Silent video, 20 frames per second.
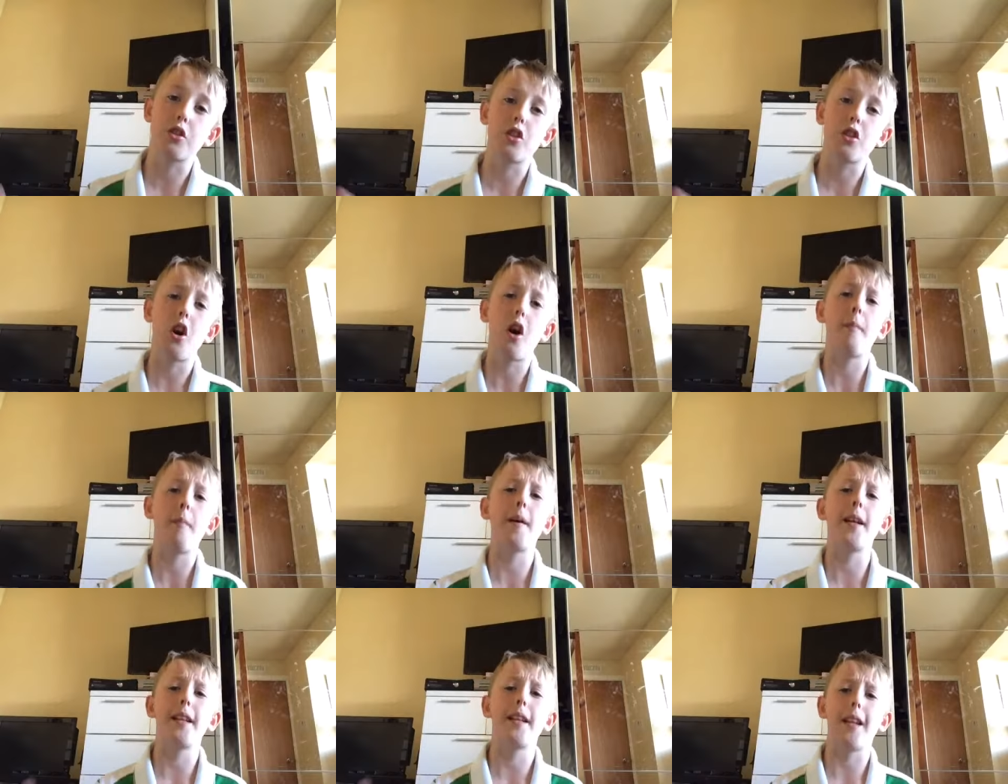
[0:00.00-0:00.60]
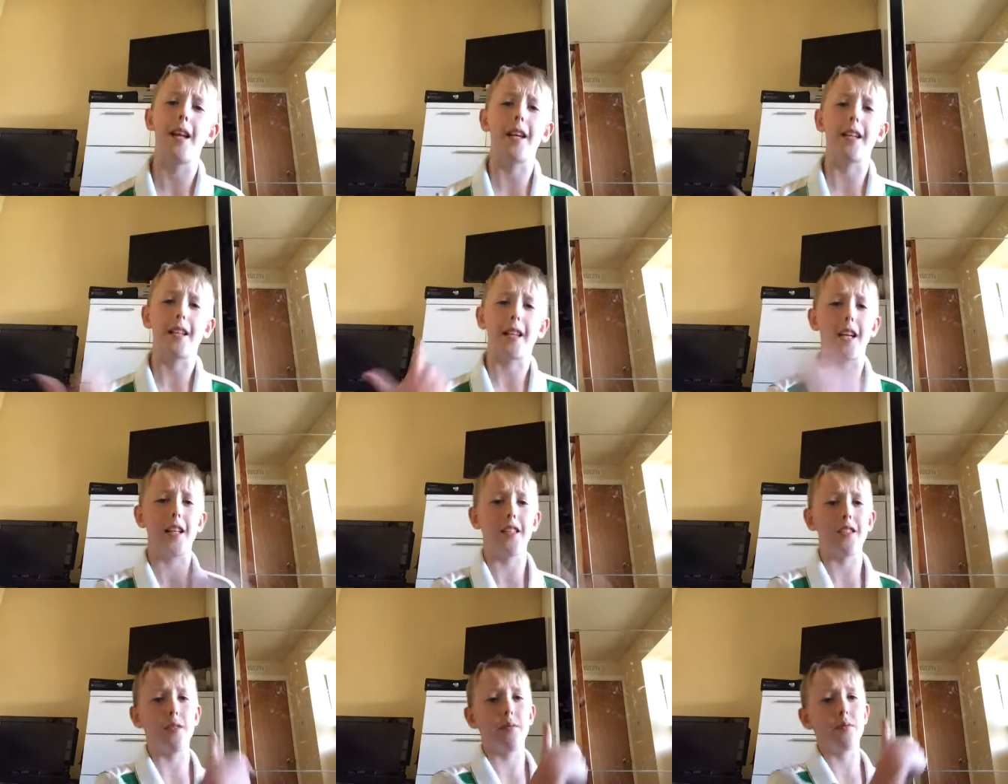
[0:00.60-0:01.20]
to comment, like,
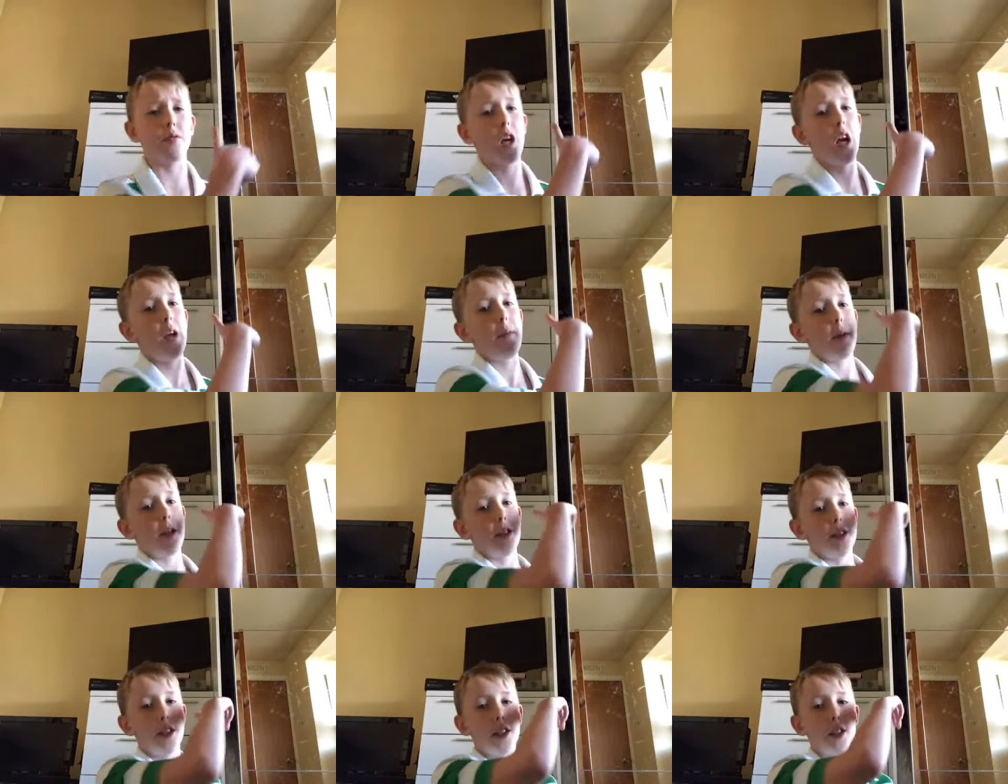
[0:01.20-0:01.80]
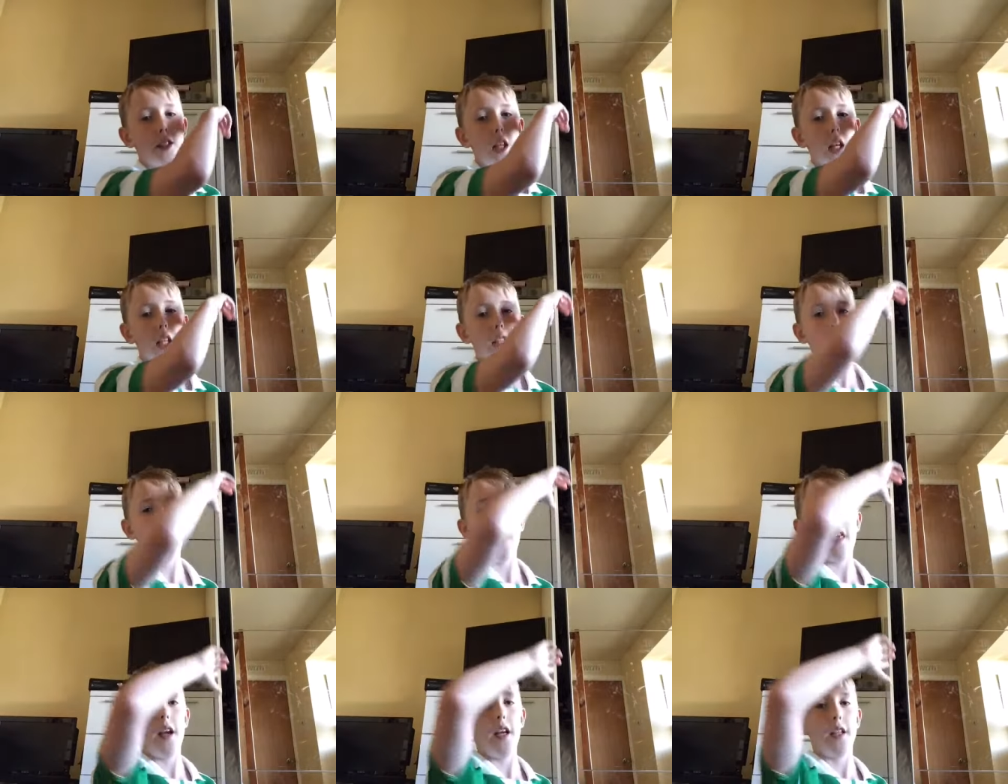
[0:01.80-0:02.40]
and subscribe. And see you guys
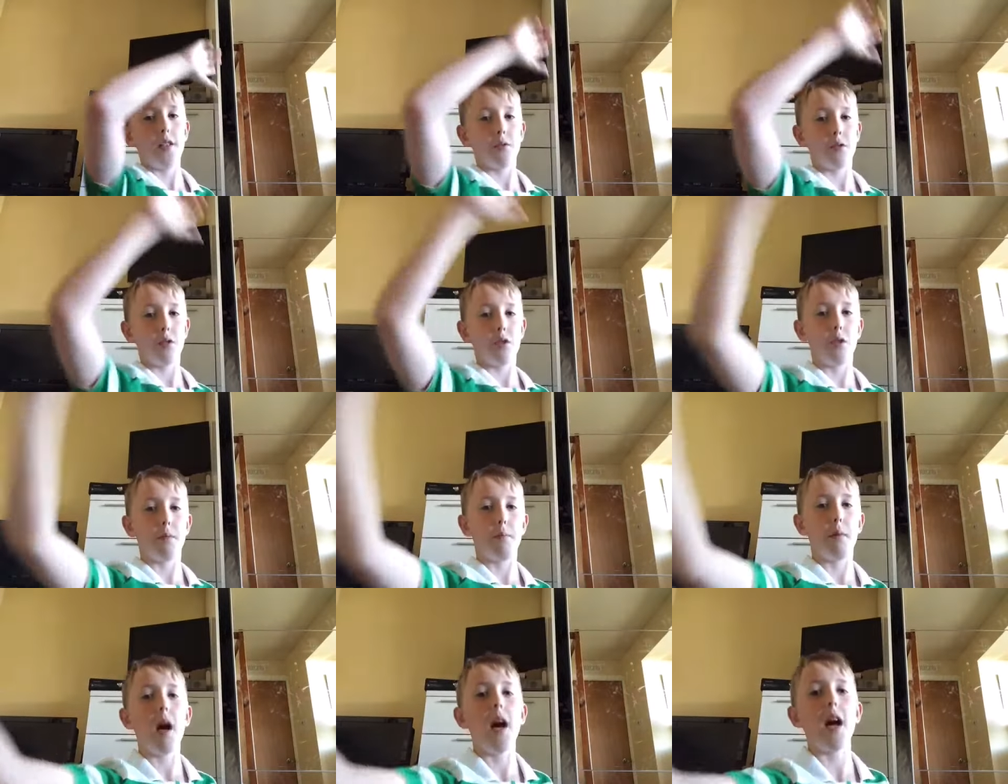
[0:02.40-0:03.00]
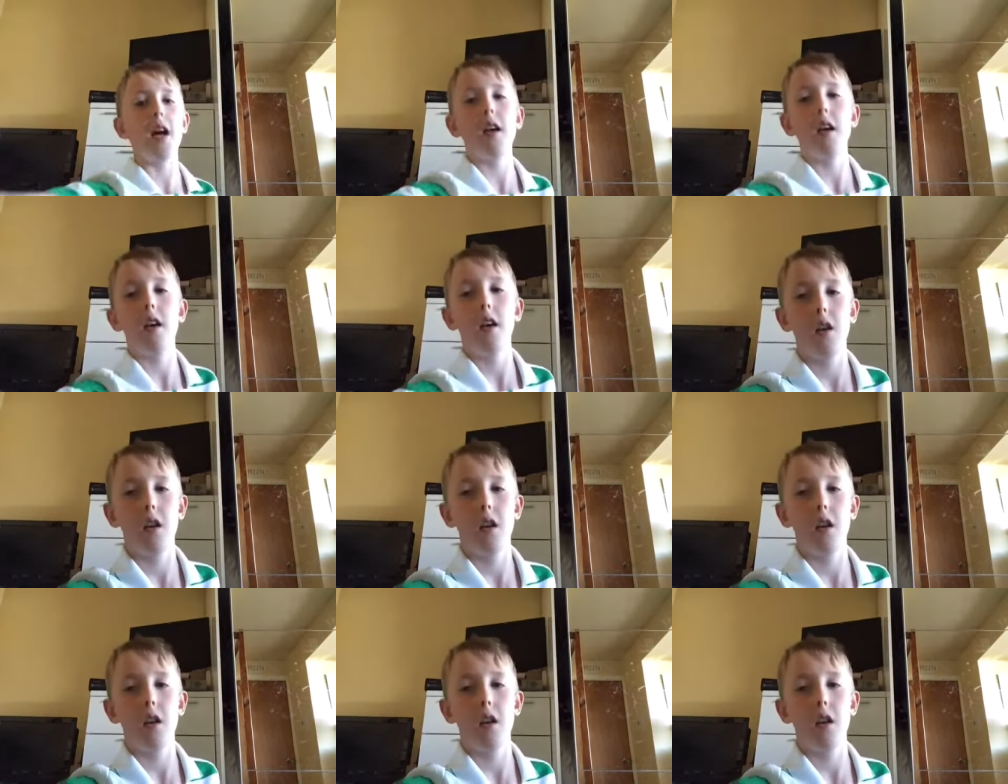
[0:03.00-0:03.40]
in the next one. Goodbye.